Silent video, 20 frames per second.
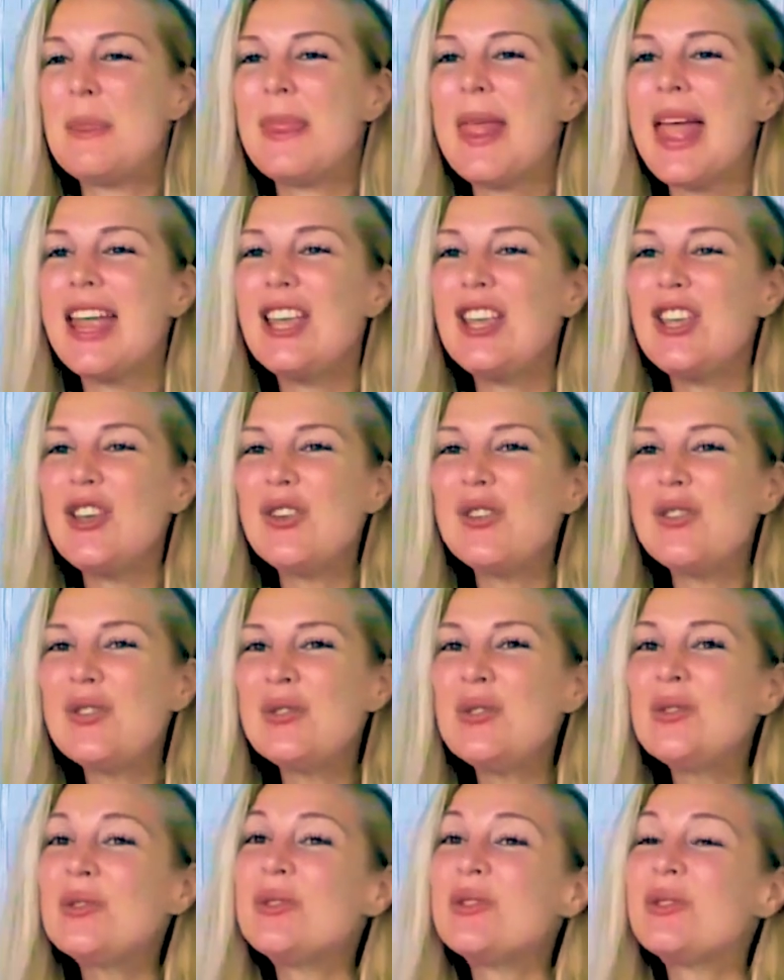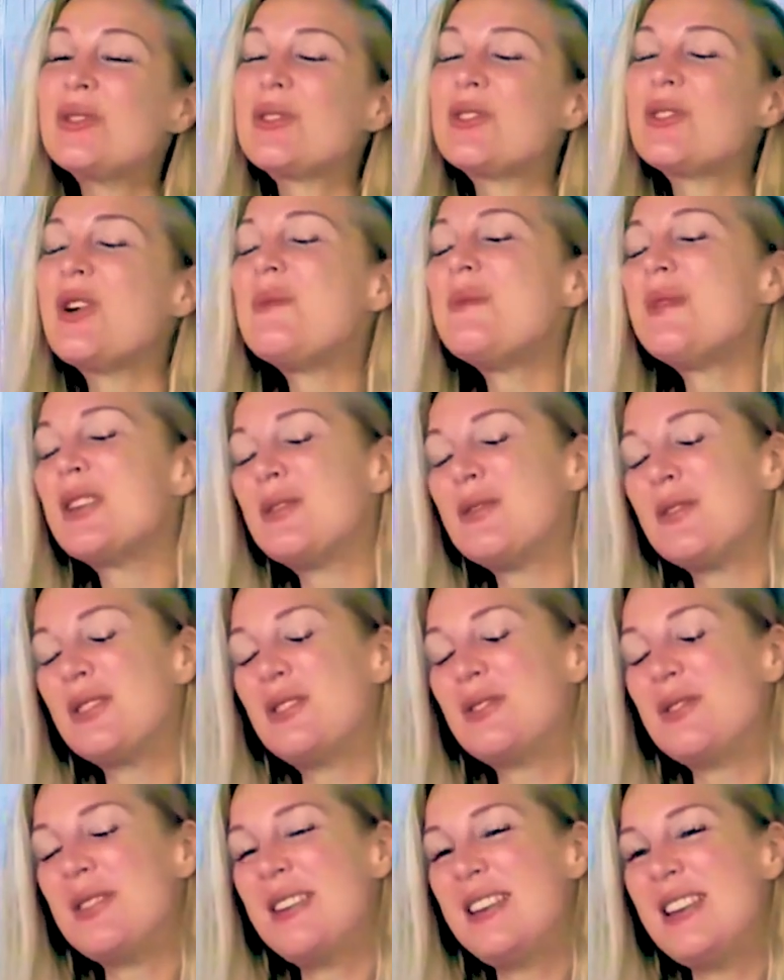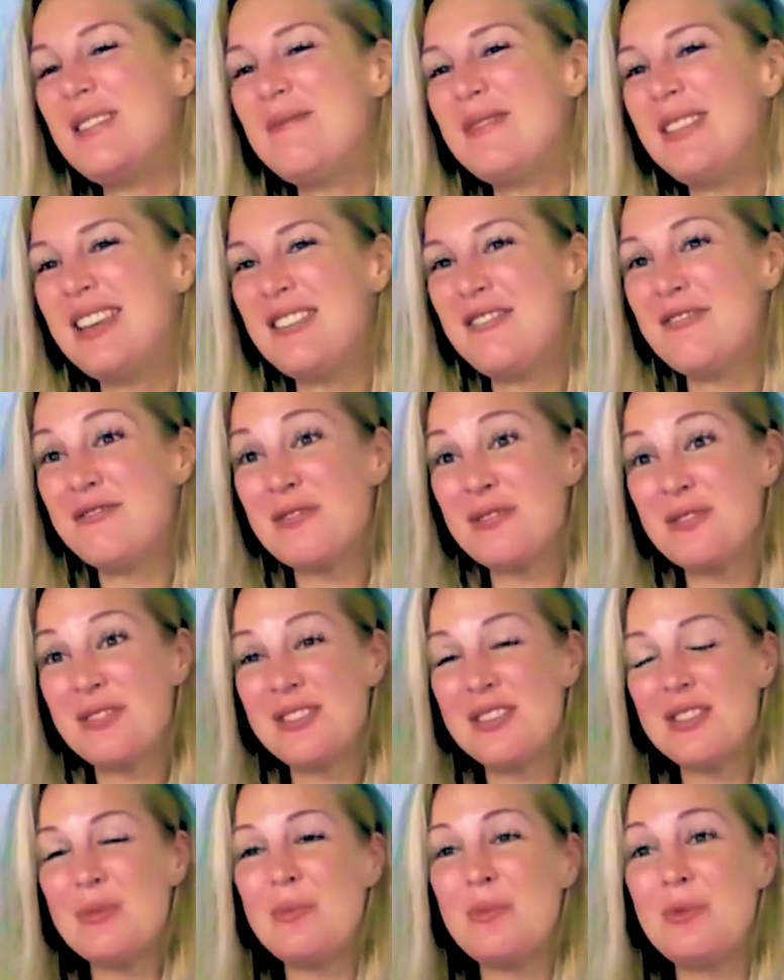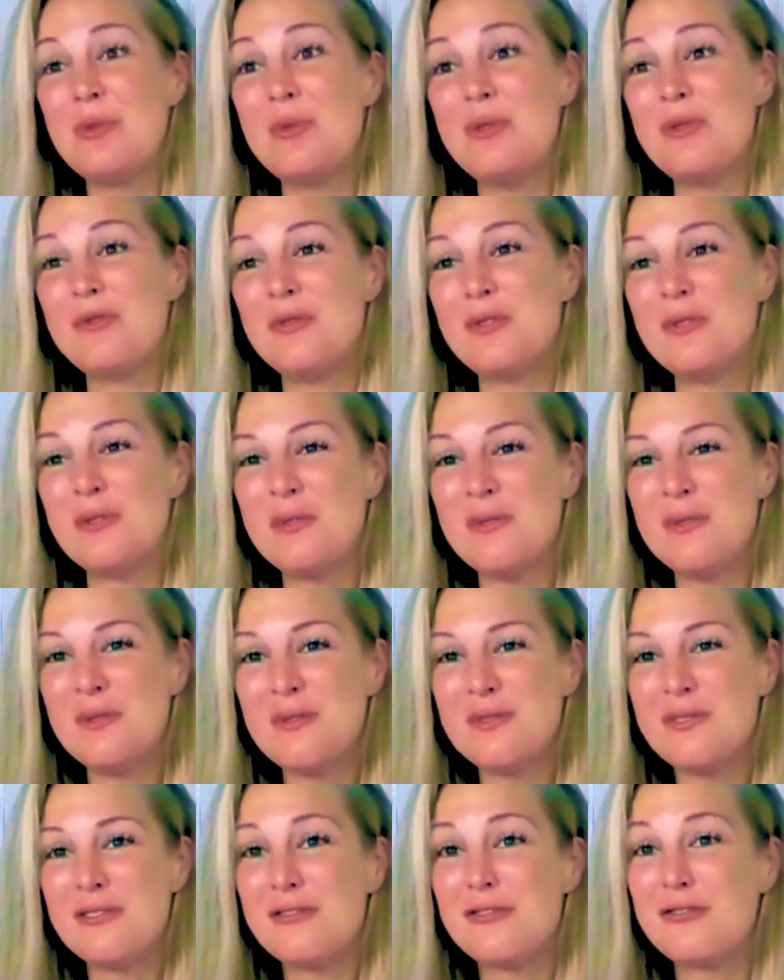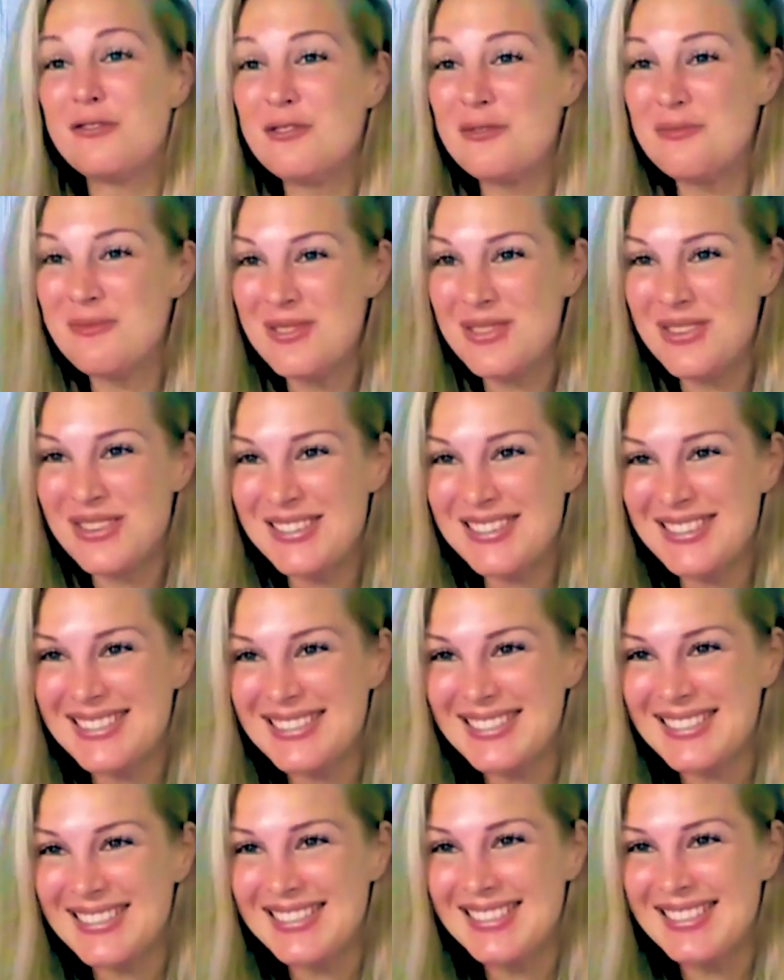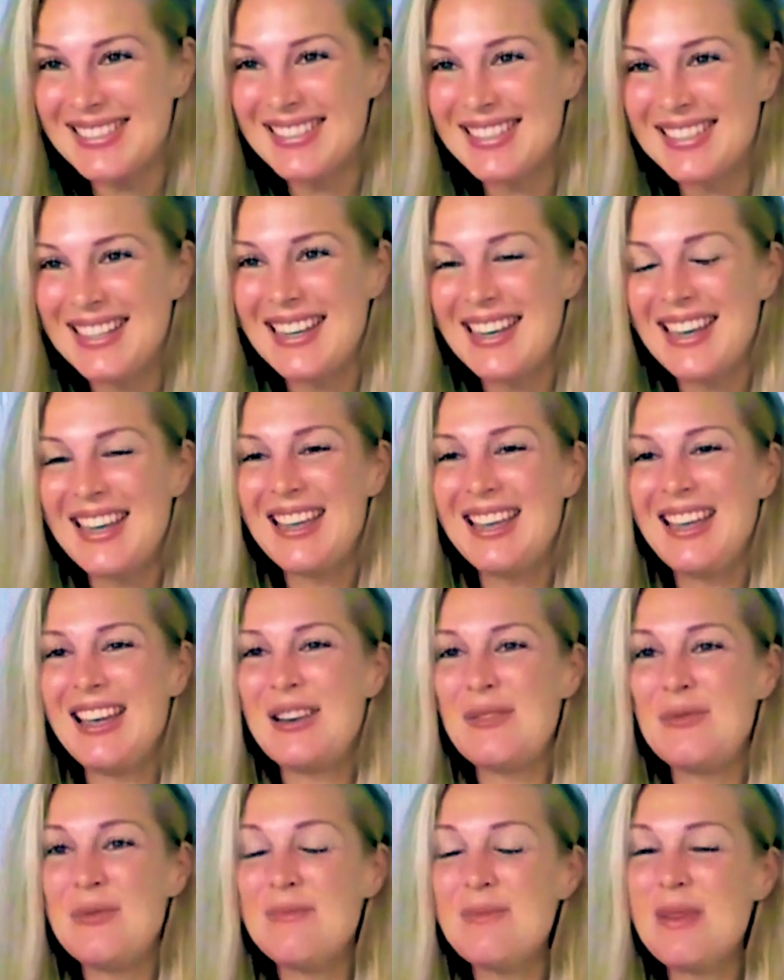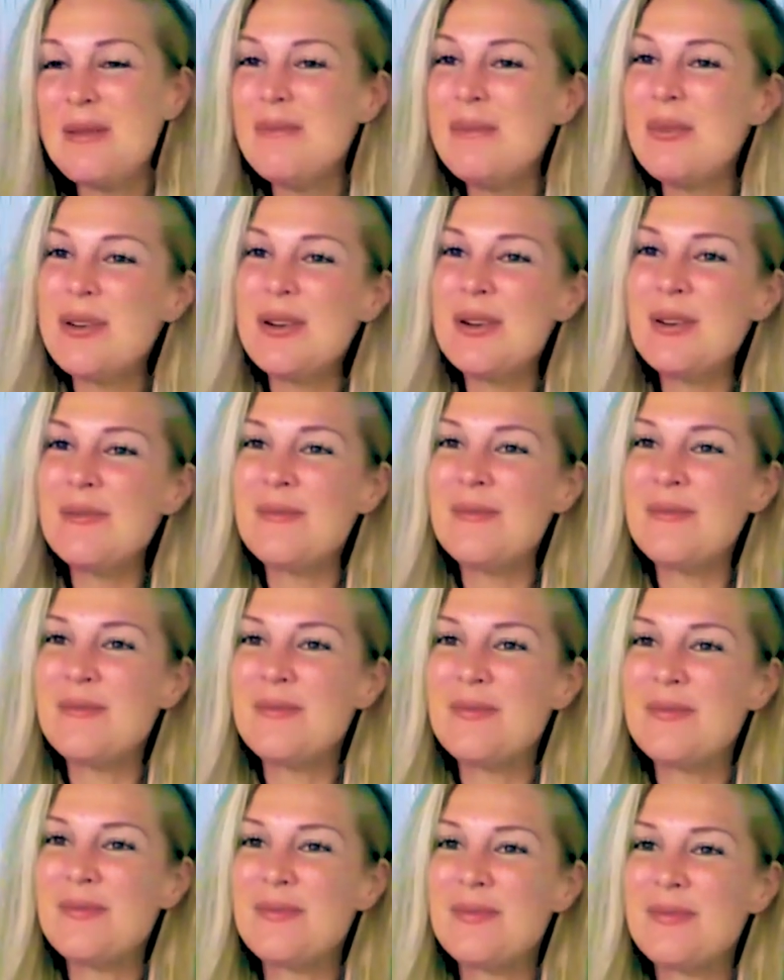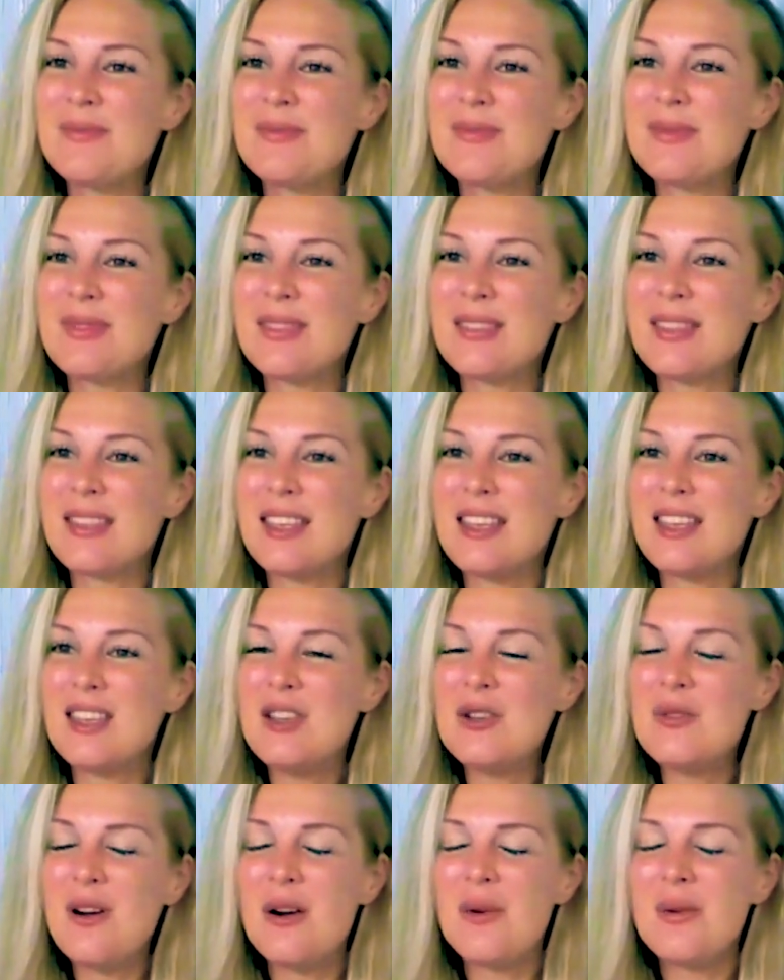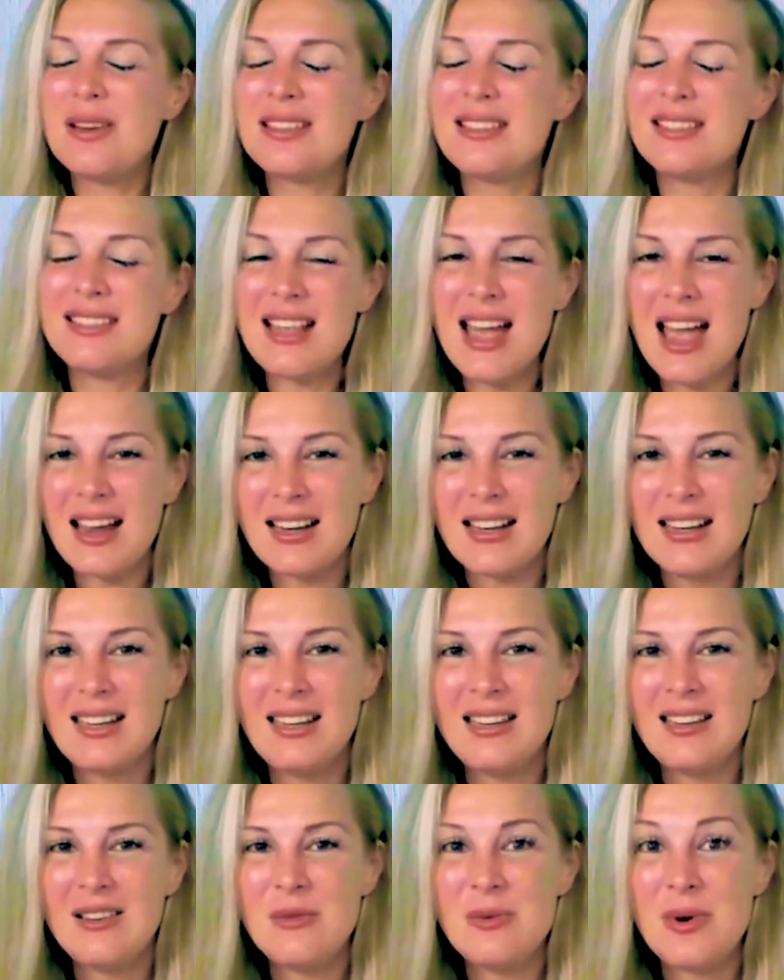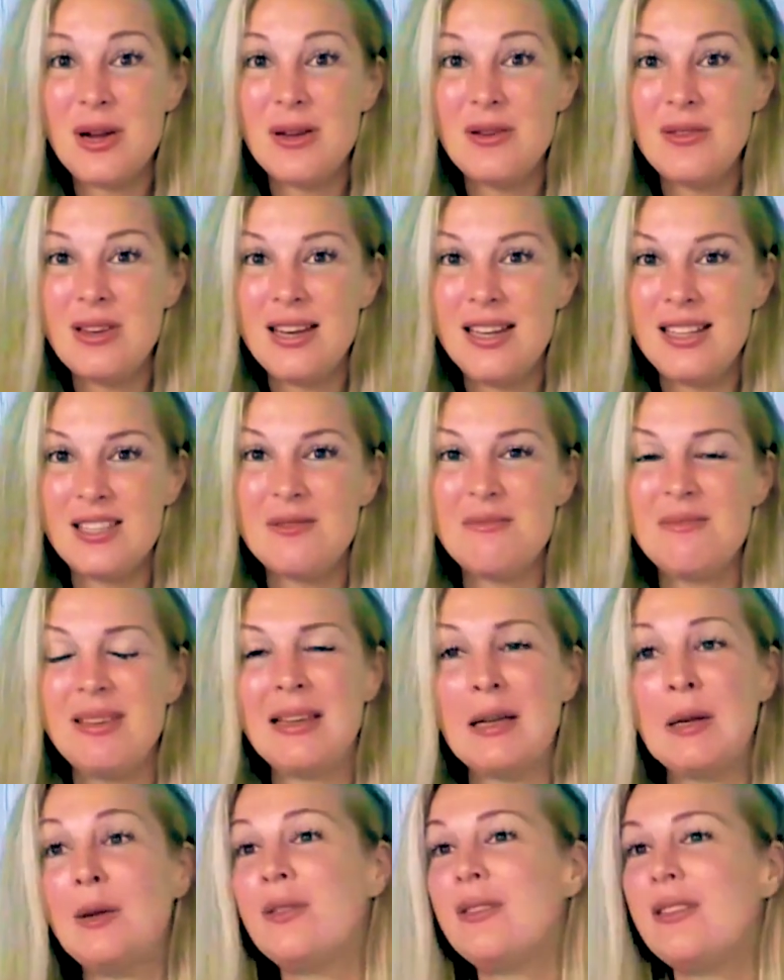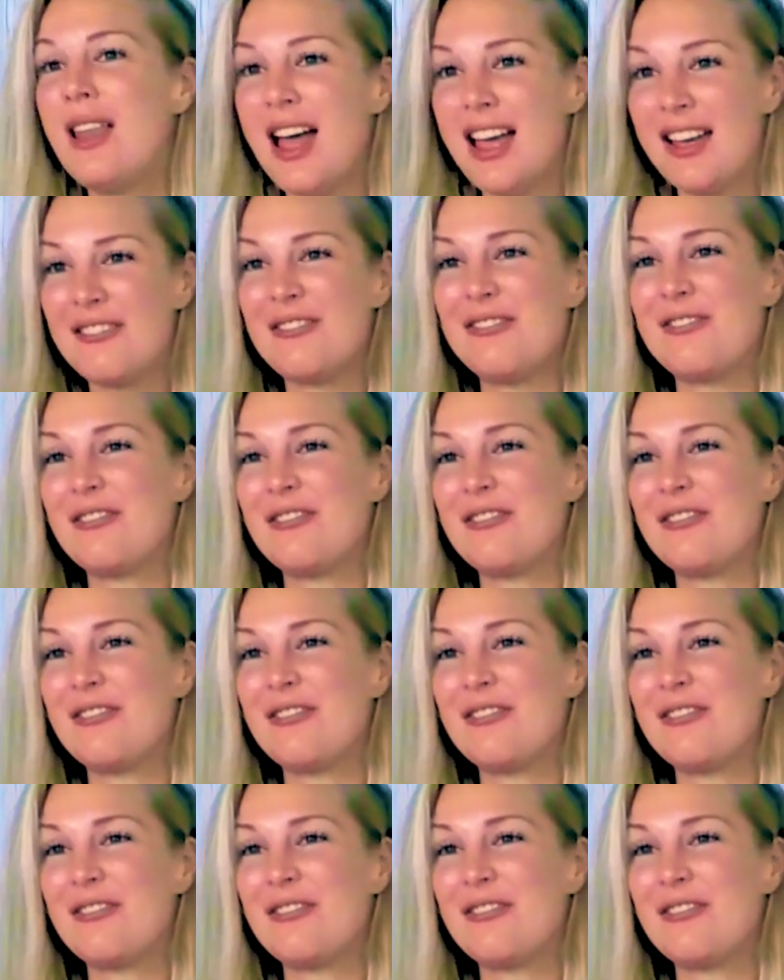Thank you so much for joining me for this beautiful full moon. And remember, you are exactly where you need to be in your life.